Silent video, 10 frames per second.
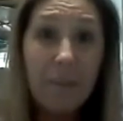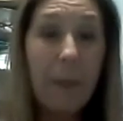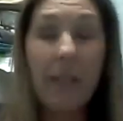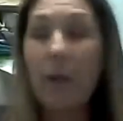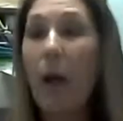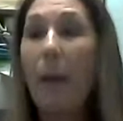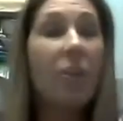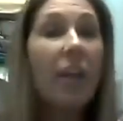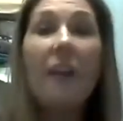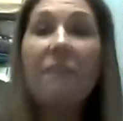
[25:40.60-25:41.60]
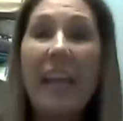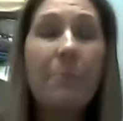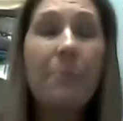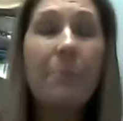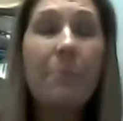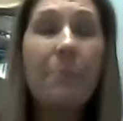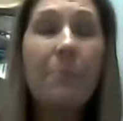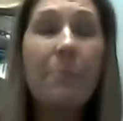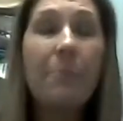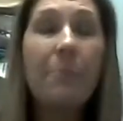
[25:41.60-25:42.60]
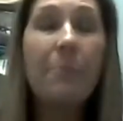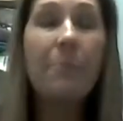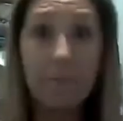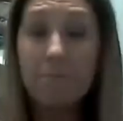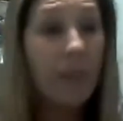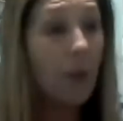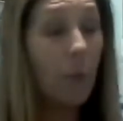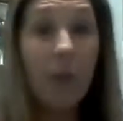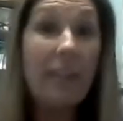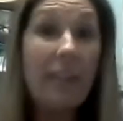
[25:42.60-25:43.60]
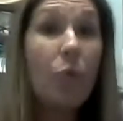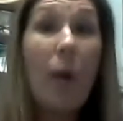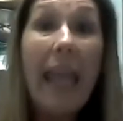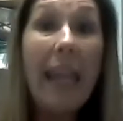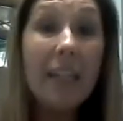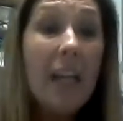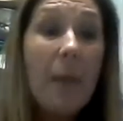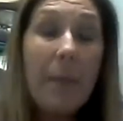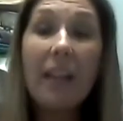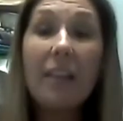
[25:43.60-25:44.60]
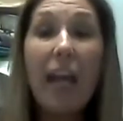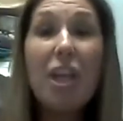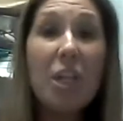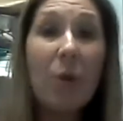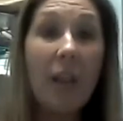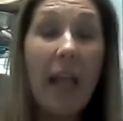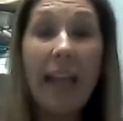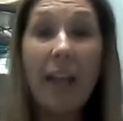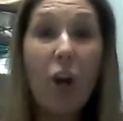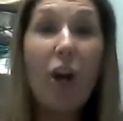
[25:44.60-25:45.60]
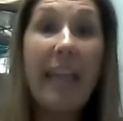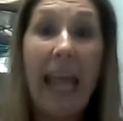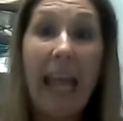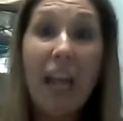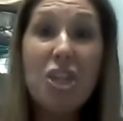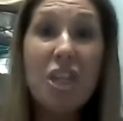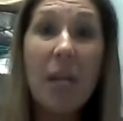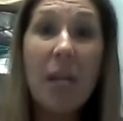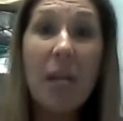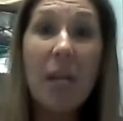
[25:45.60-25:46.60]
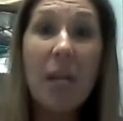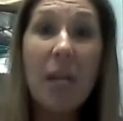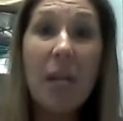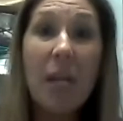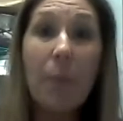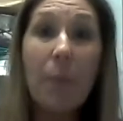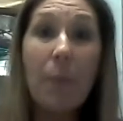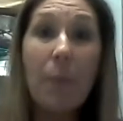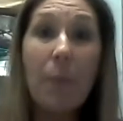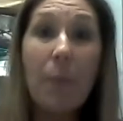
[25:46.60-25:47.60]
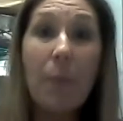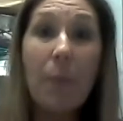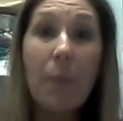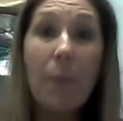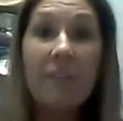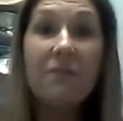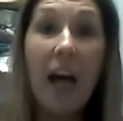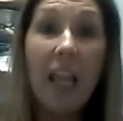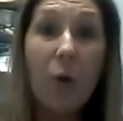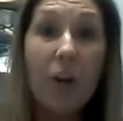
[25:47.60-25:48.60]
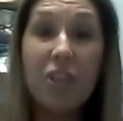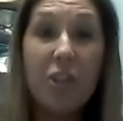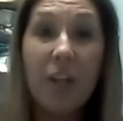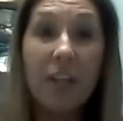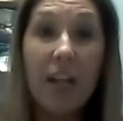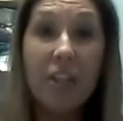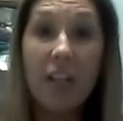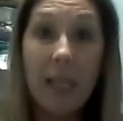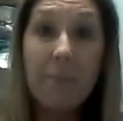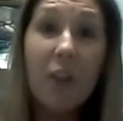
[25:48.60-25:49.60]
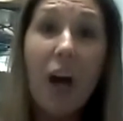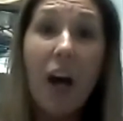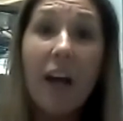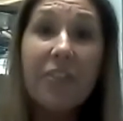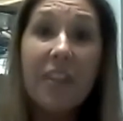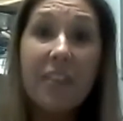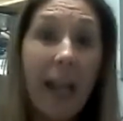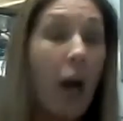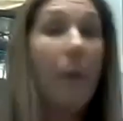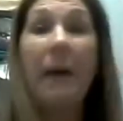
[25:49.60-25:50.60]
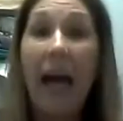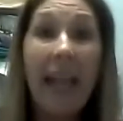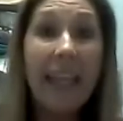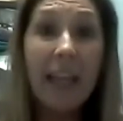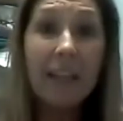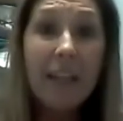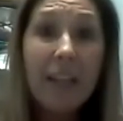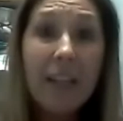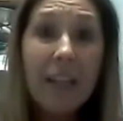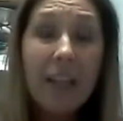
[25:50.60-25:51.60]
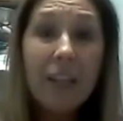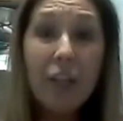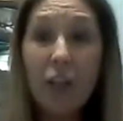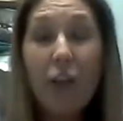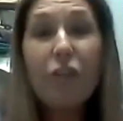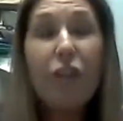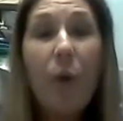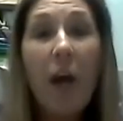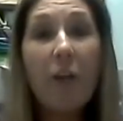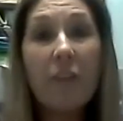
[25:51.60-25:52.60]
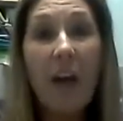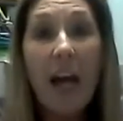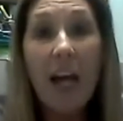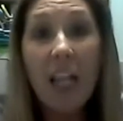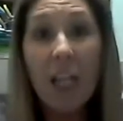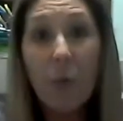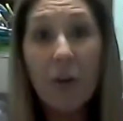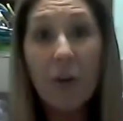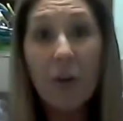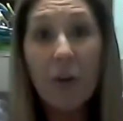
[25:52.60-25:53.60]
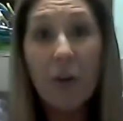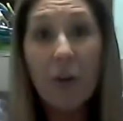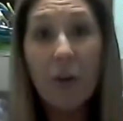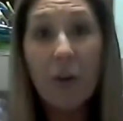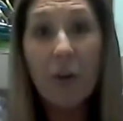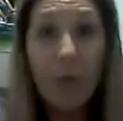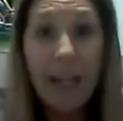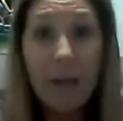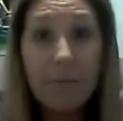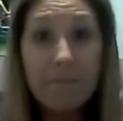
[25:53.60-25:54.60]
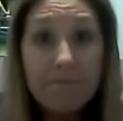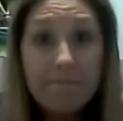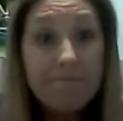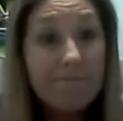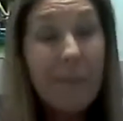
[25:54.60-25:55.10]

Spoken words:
People are like, oh, I'm just going to get on Facebook and Instagram. Well, that's great. But unless you are like a Kardashian with like 14 million followers that you can launch a lip gloss and they all buy it, your little 200 followers that you've got on Instagram